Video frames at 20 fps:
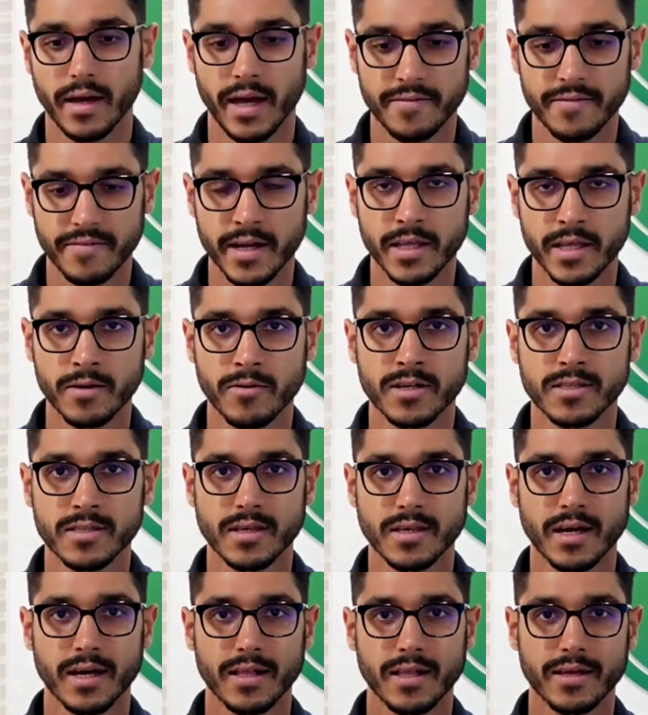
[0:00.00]
if anyone's
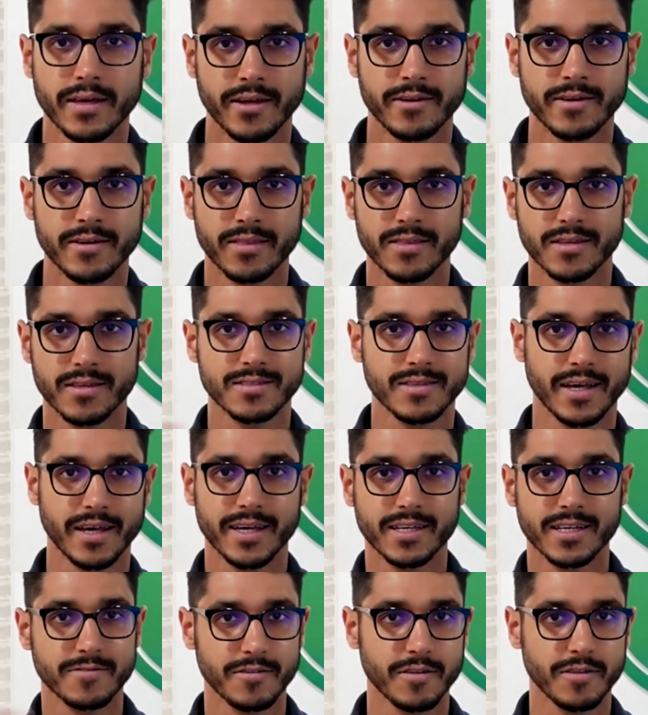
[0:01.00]
hearing this, I
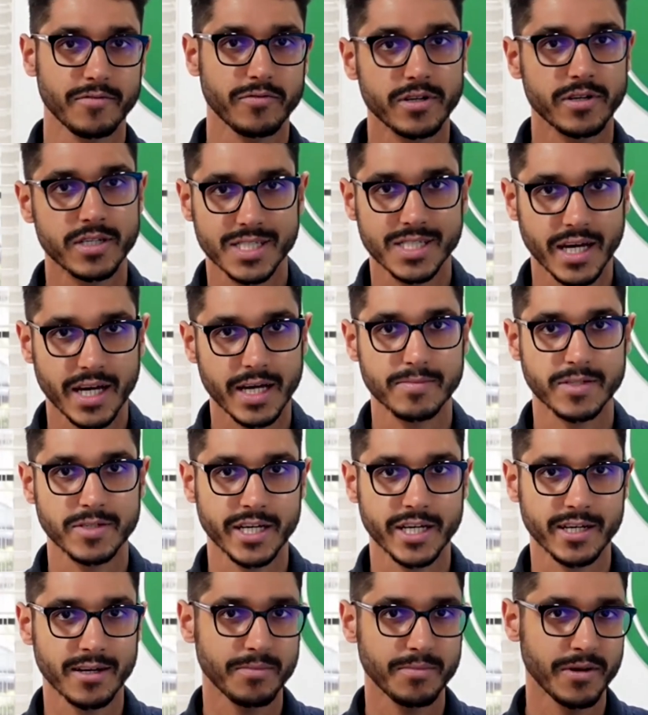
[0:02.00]
guess, for the first time,
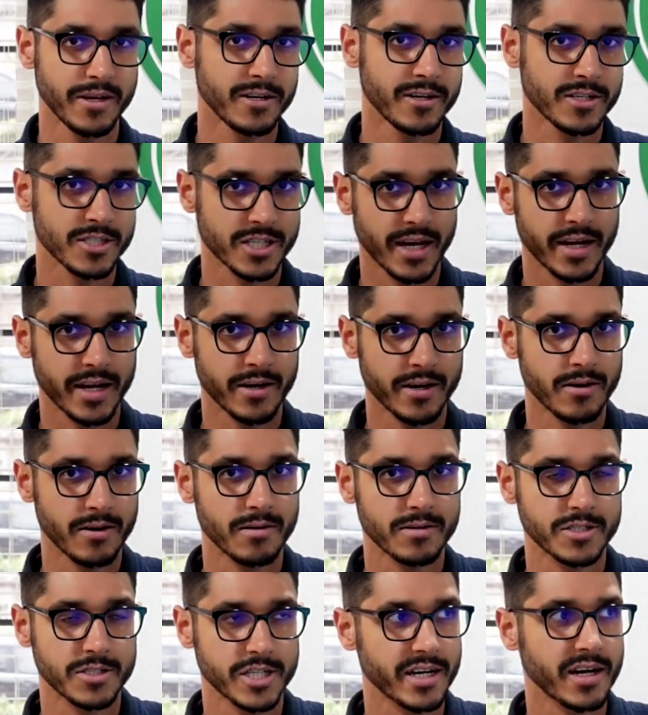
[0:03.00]
check out Peter's
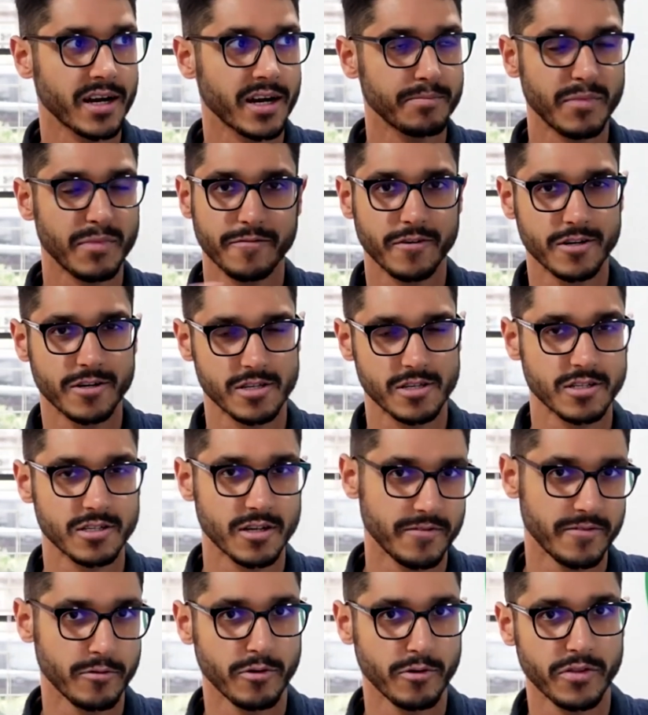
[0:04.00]
channel. Check out my first
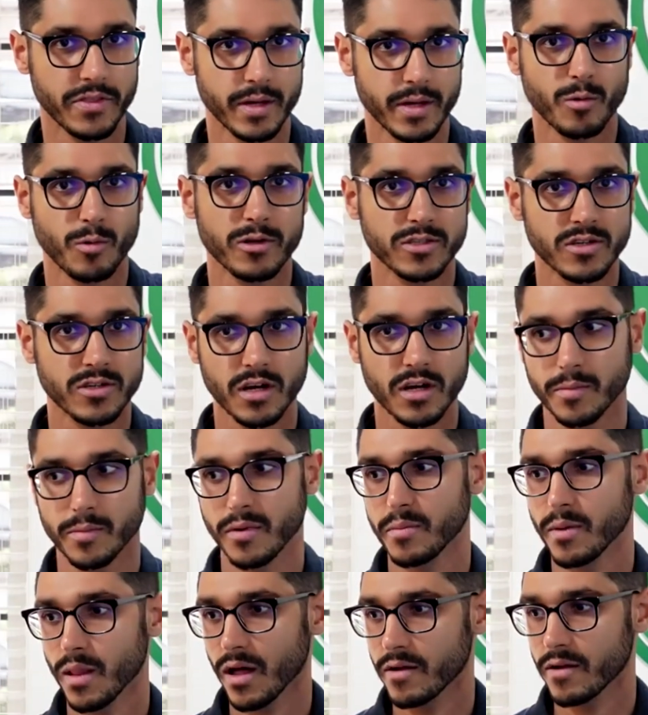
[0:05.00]
interview with him where we talk
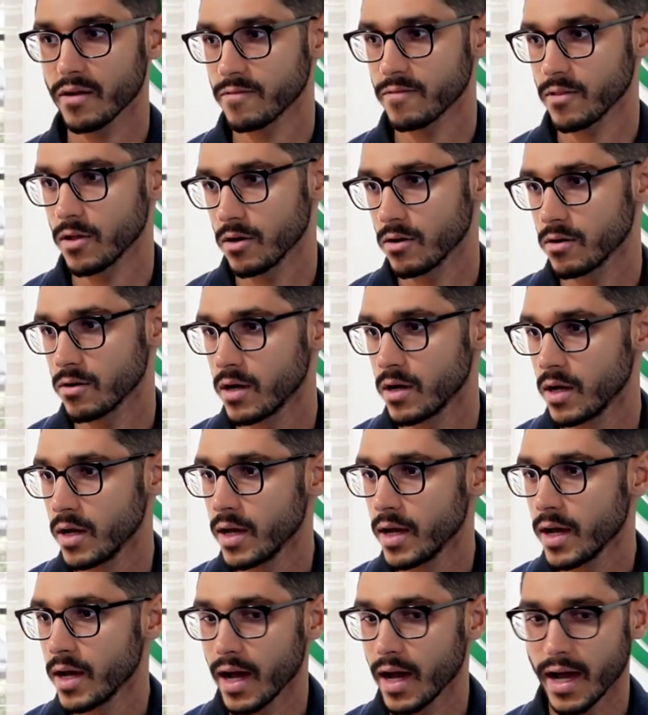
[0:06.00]
about blood flow.
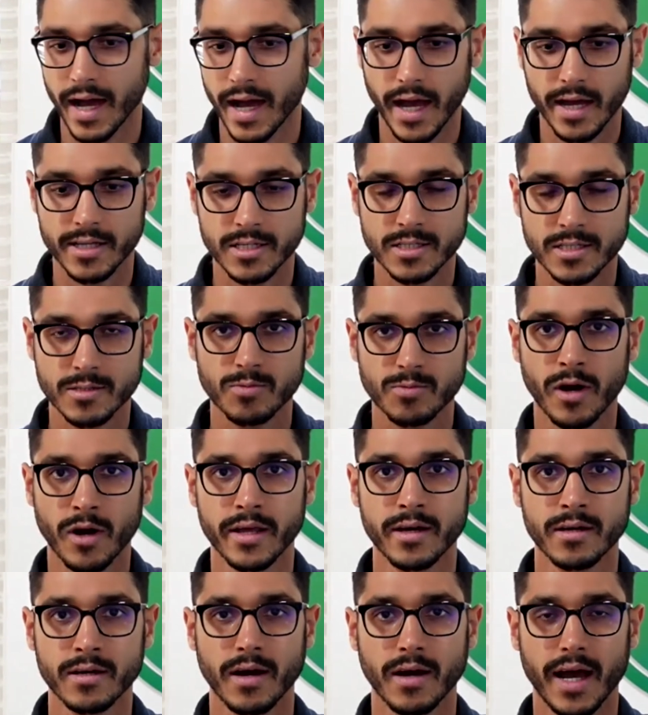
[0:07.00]
I just want
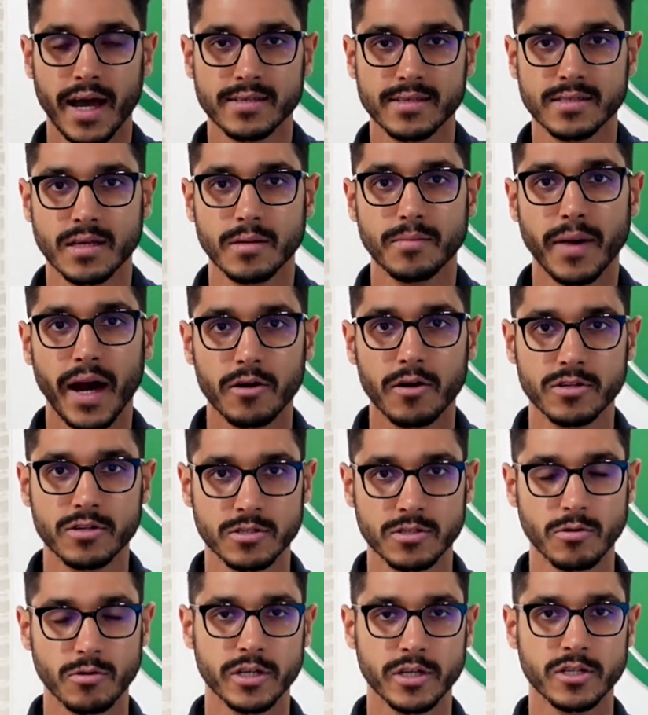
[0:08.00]
to ask about,
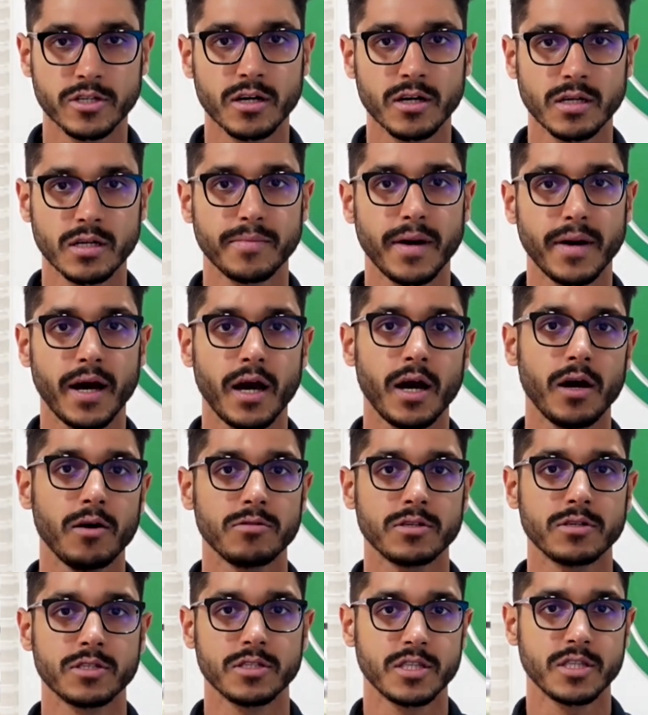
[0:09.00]
so you talked
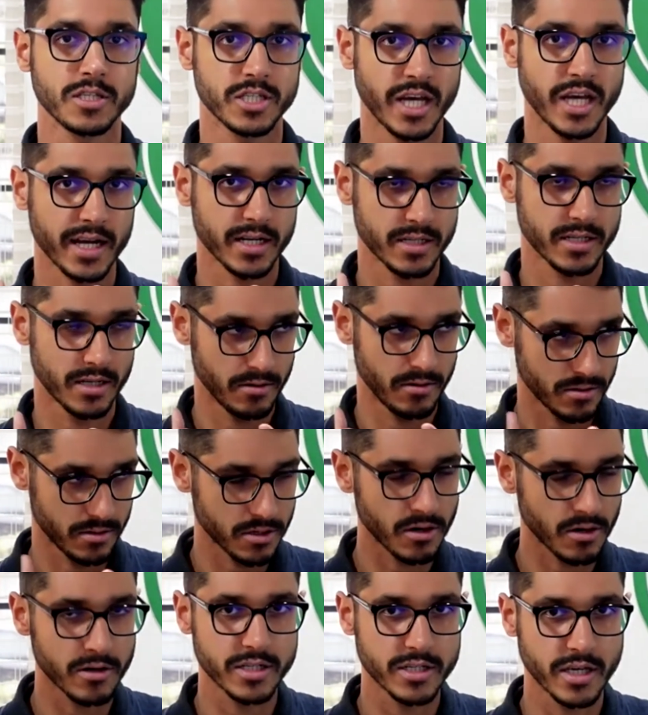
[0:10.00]
about the
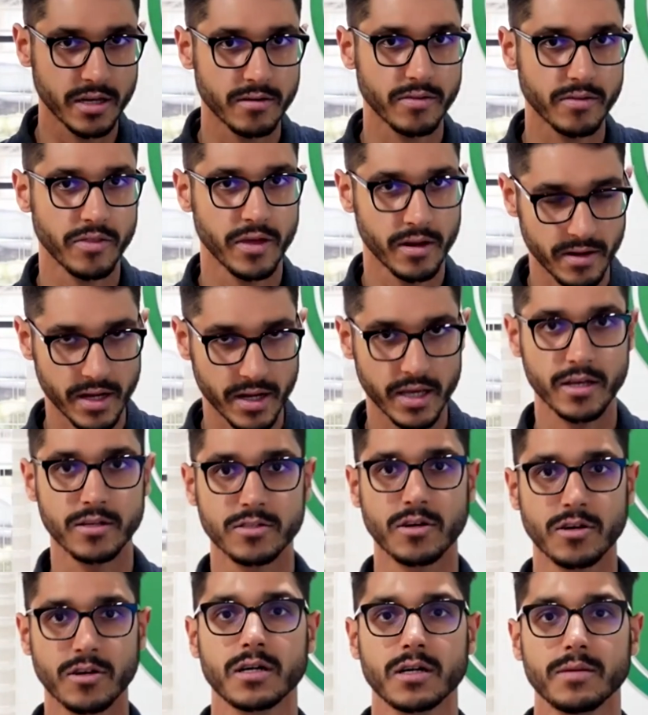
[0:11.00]
Torre theory. You
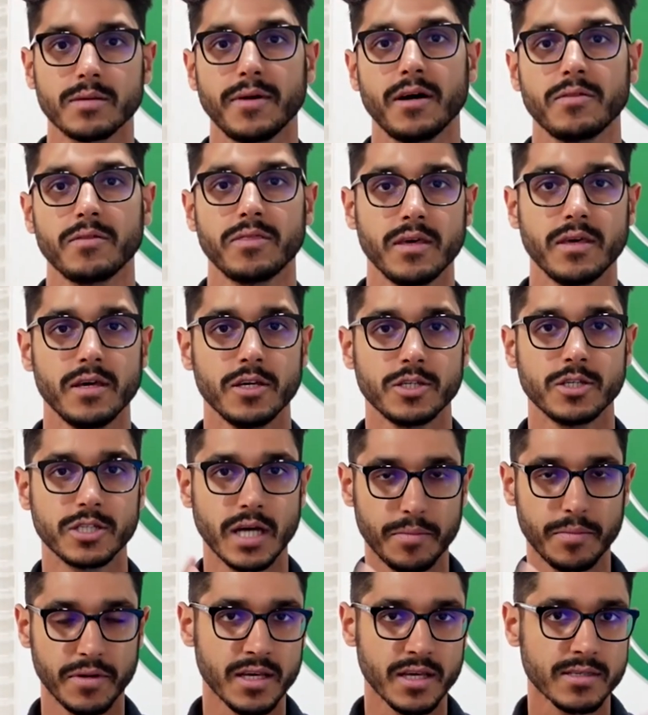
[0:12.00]
talked about the
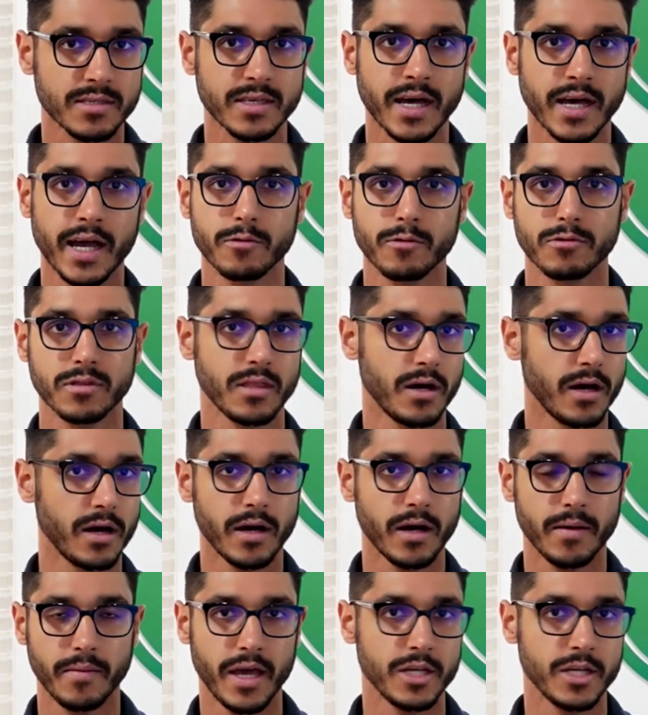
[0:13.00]
Japanese side with
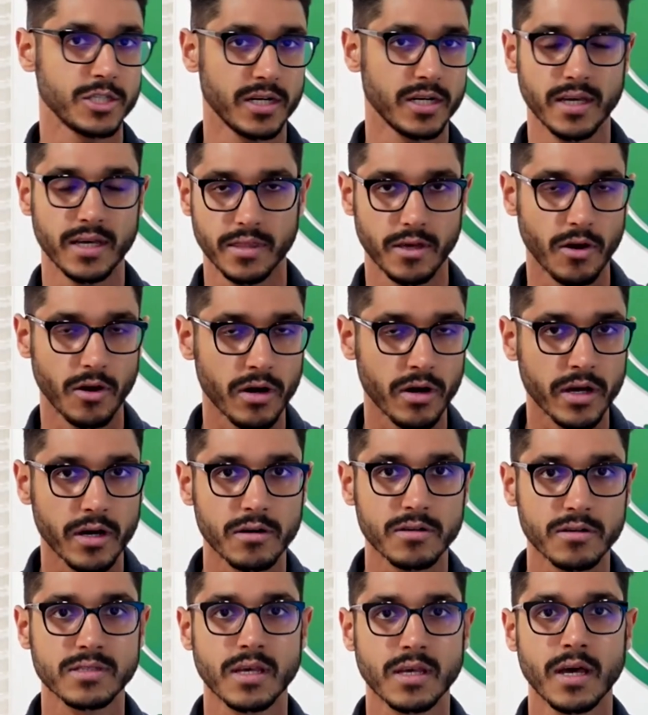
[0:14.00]
the H&E and the oils.